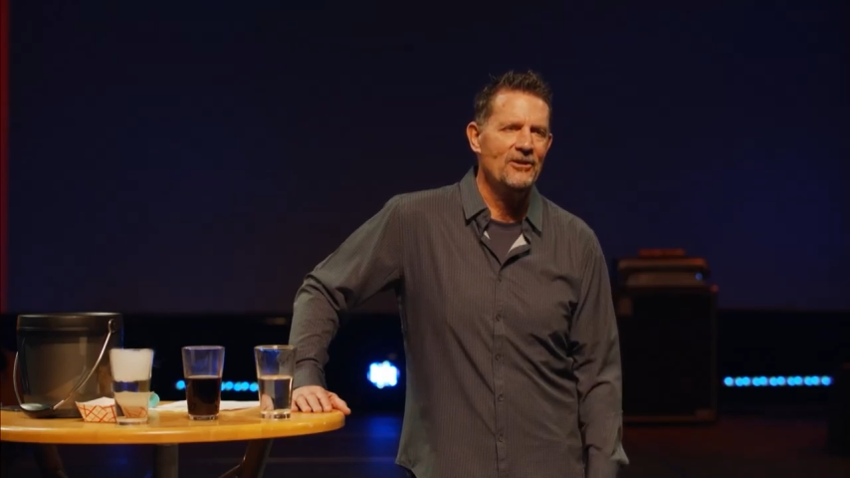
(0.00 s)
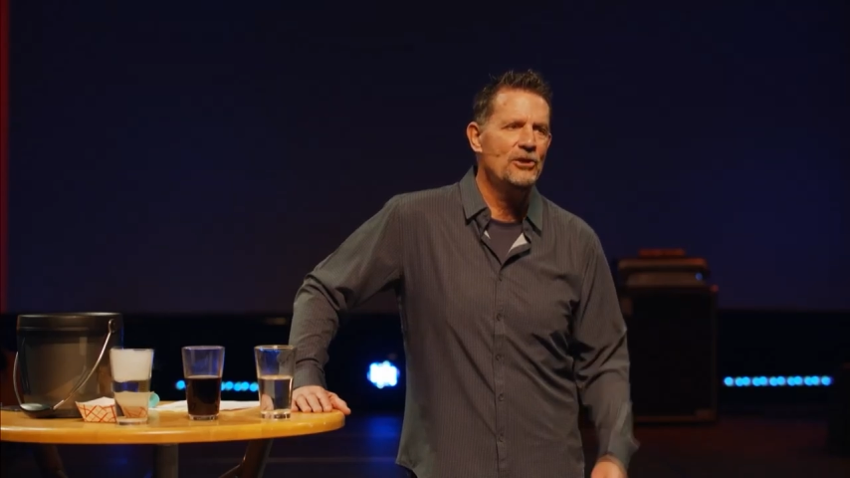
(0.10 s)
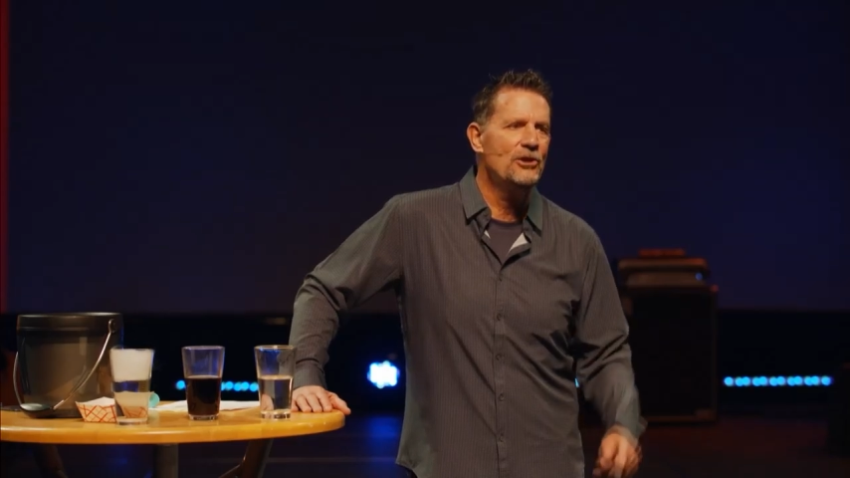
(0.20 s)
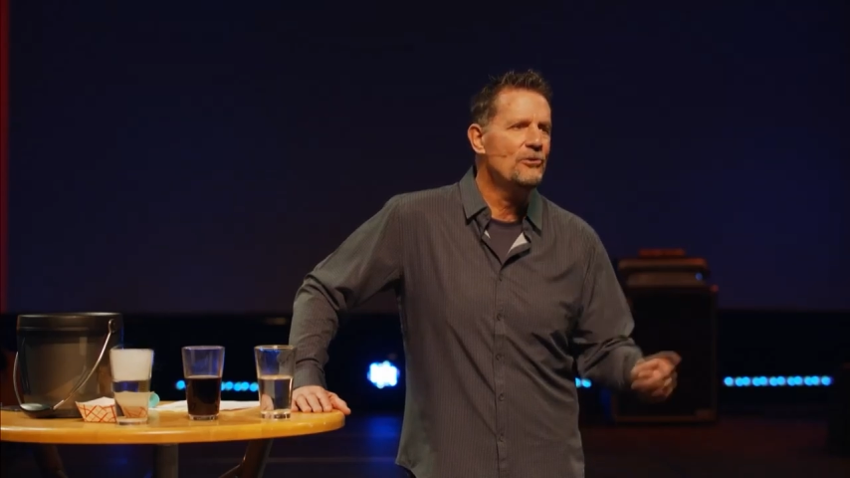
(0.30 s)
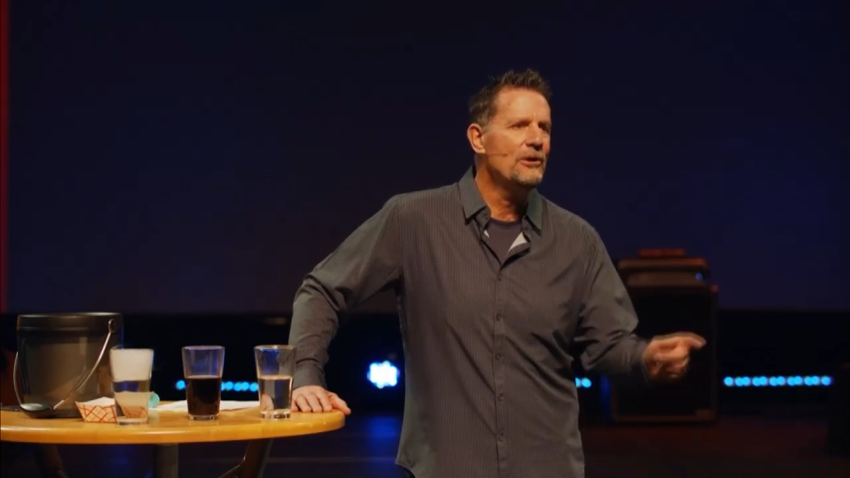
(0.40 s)

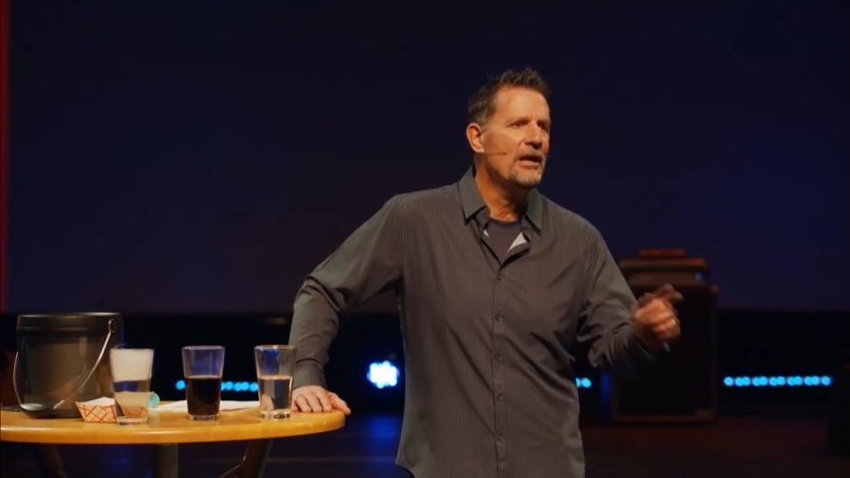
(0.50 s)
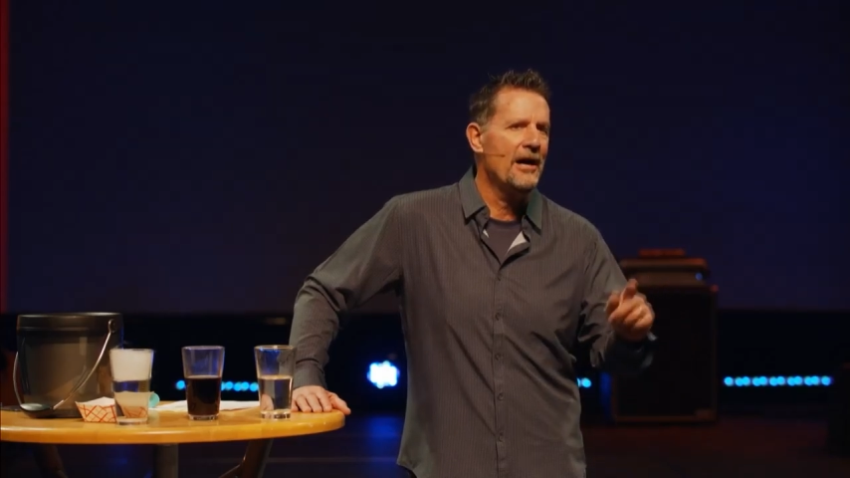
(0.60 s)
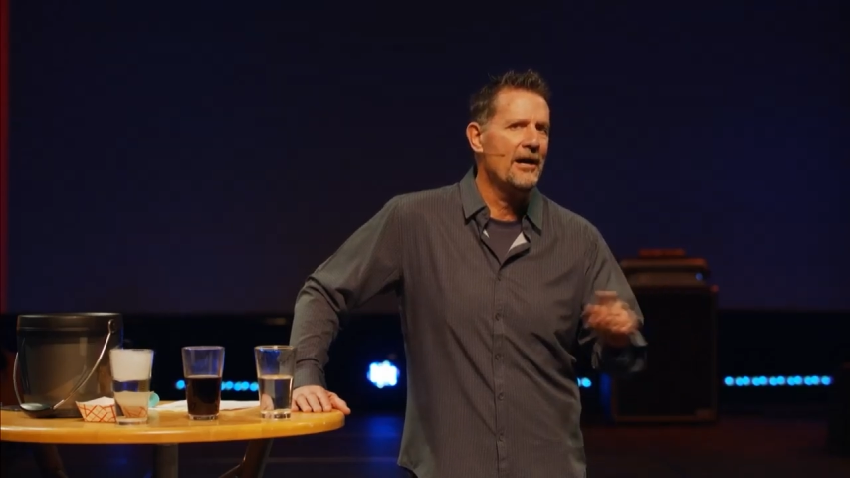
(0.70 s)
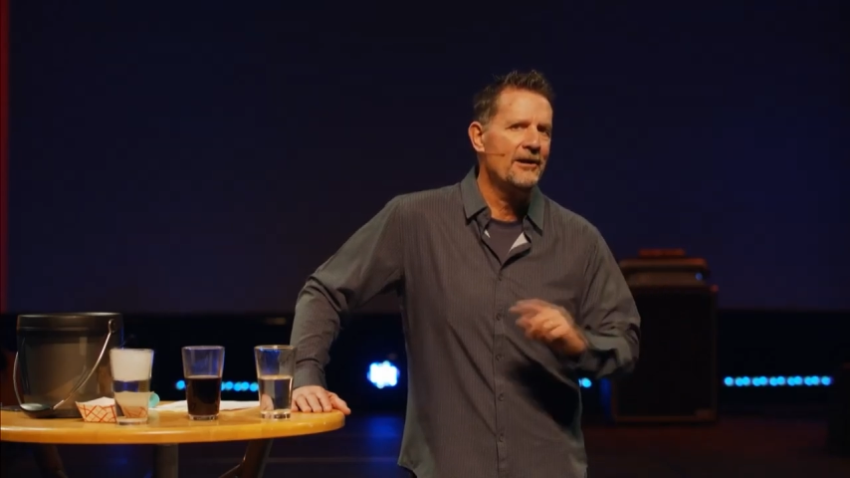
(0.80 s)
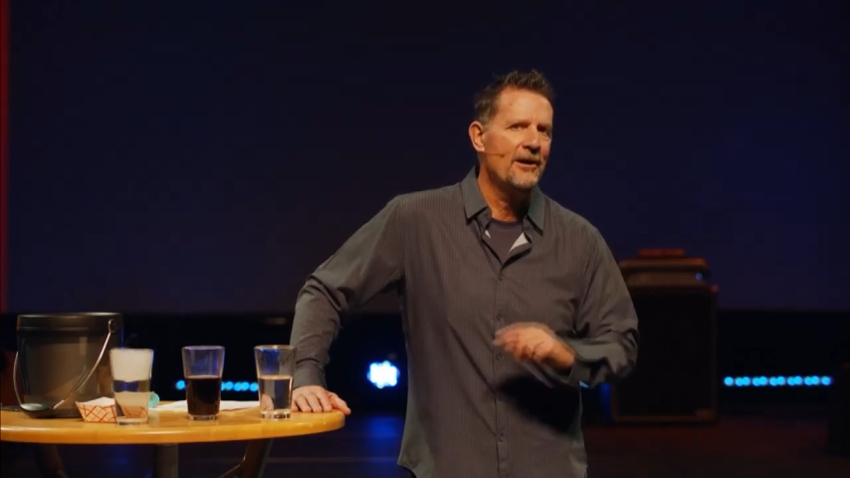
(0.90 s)
You and
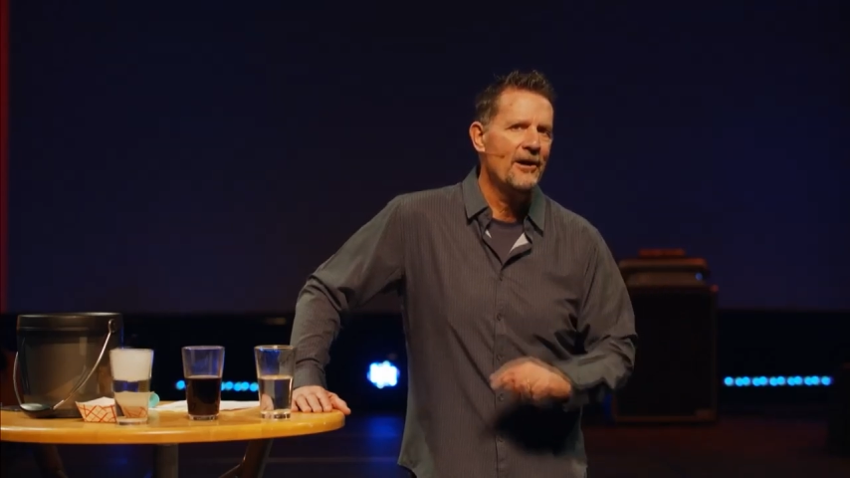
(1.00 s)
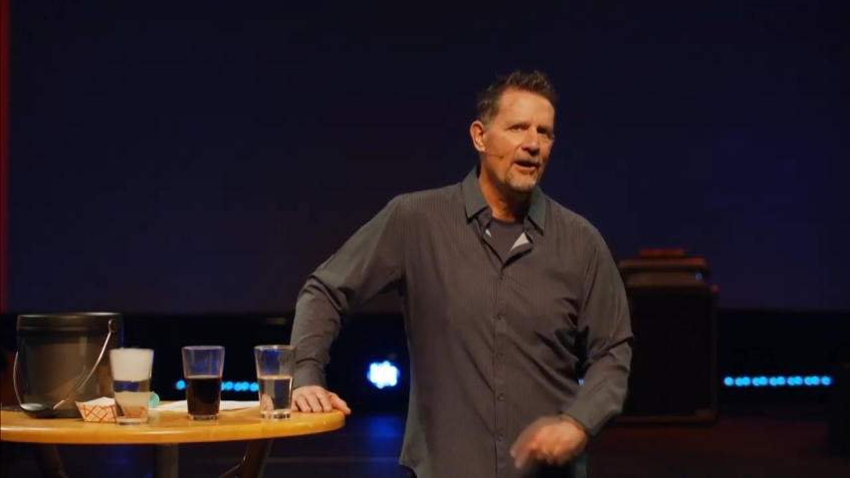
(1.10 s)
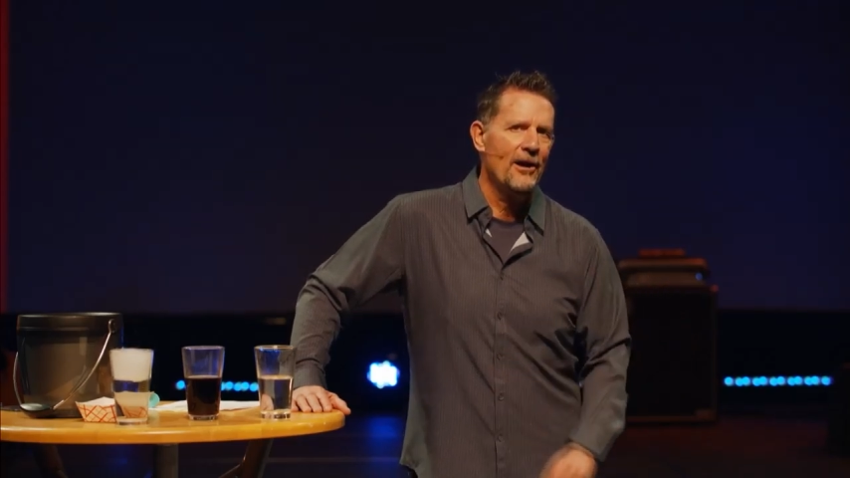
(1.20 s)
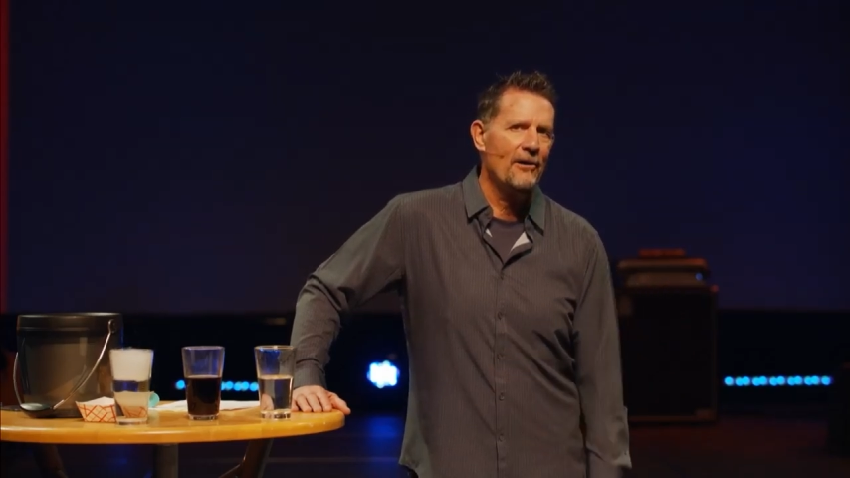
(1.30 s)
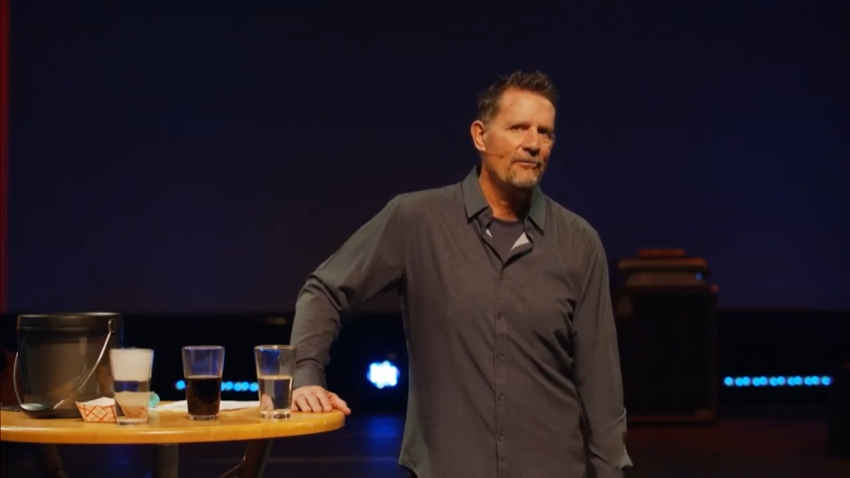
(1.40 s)
I
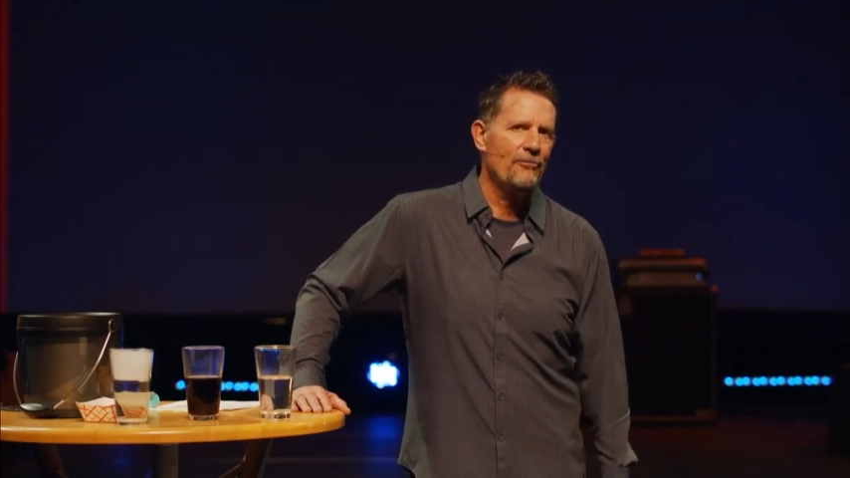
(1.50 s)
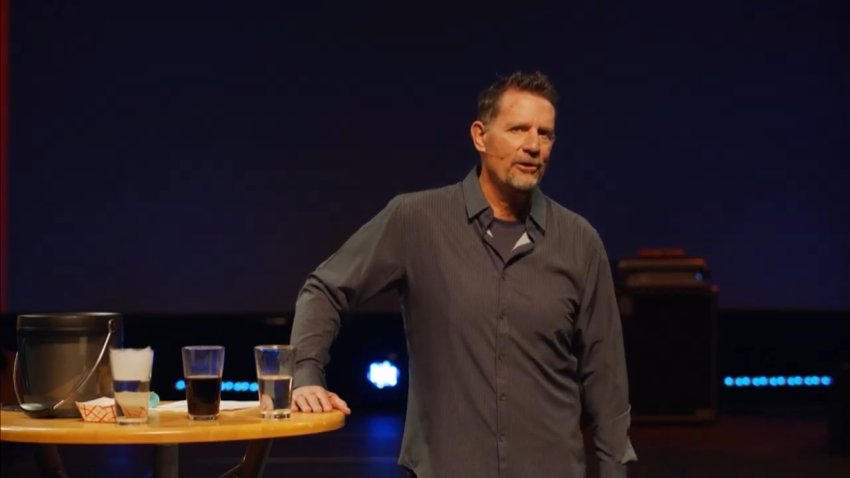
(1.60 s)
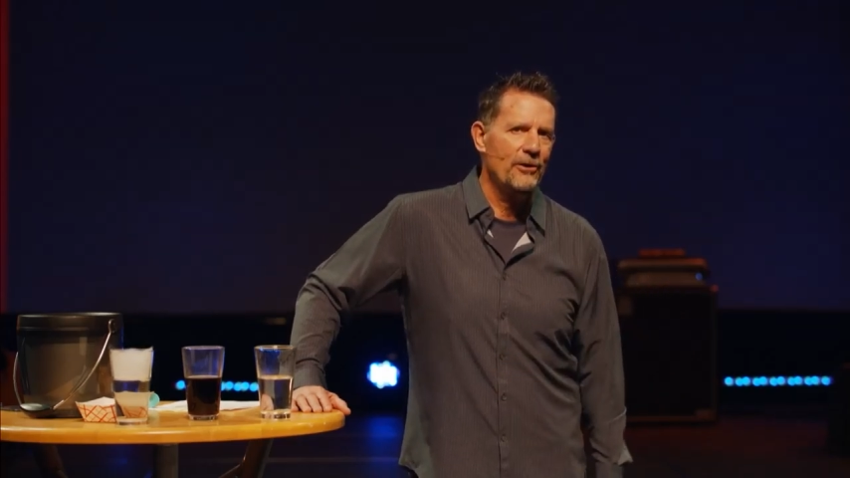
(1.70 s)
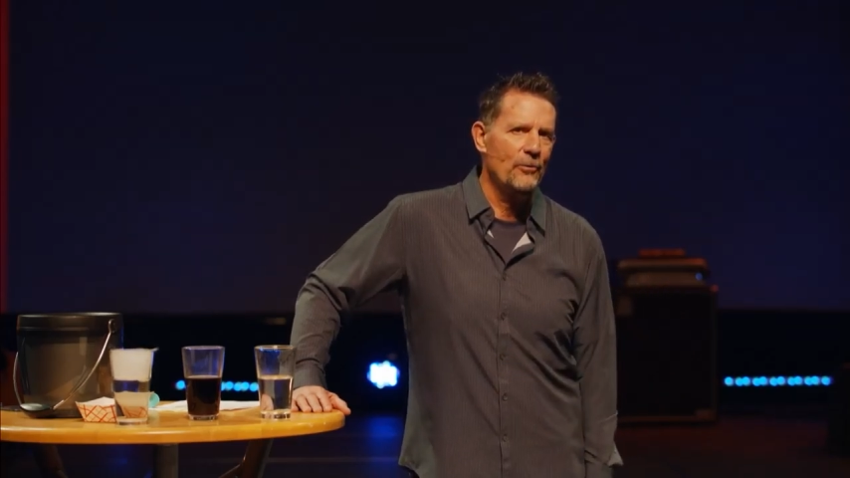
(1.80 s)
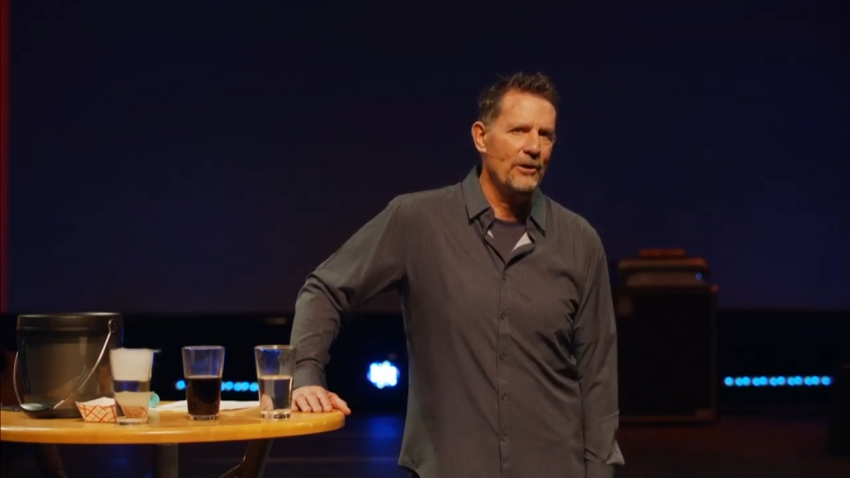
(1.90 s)
are
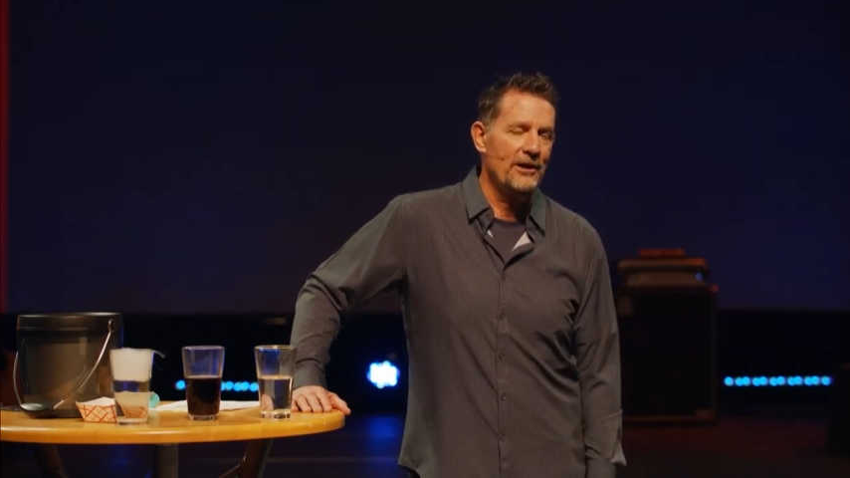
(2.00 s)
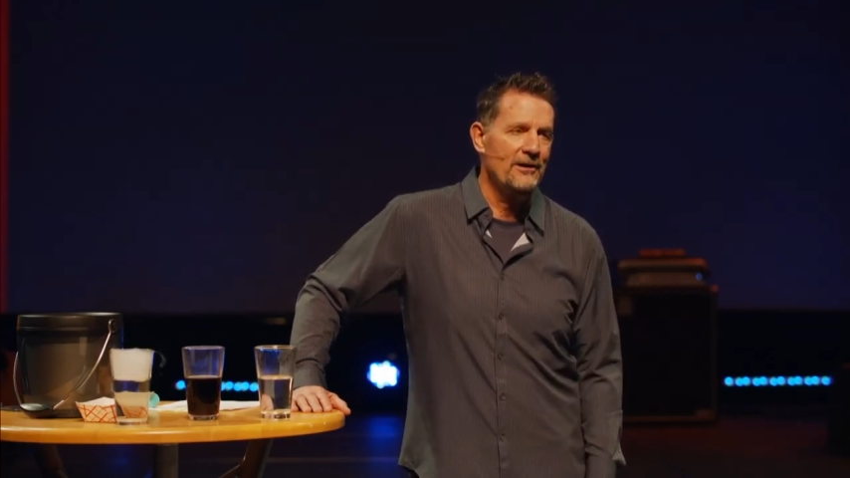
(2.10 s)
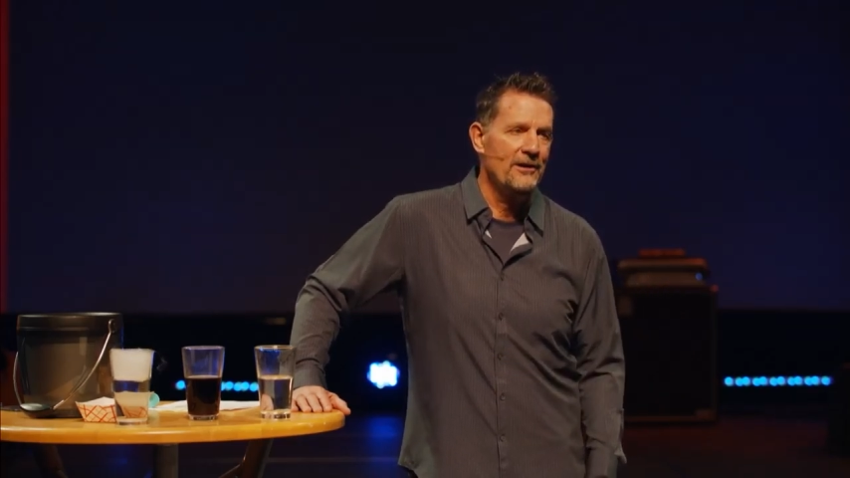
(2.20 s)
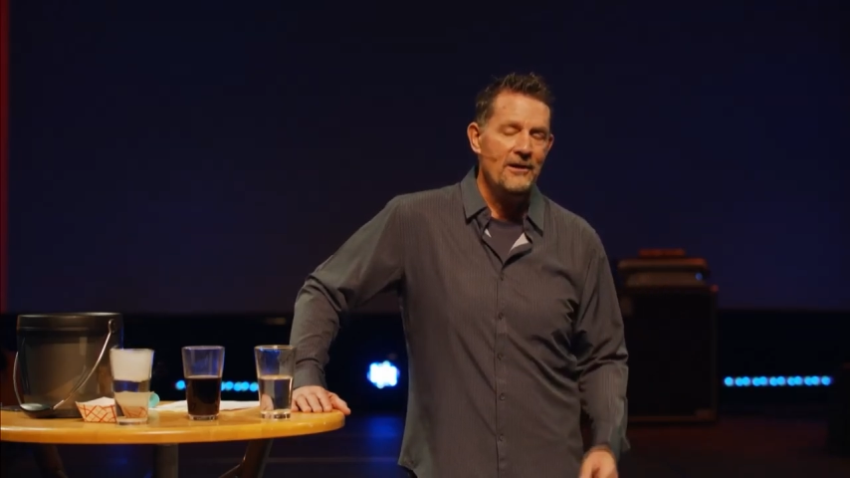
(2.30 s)
free to win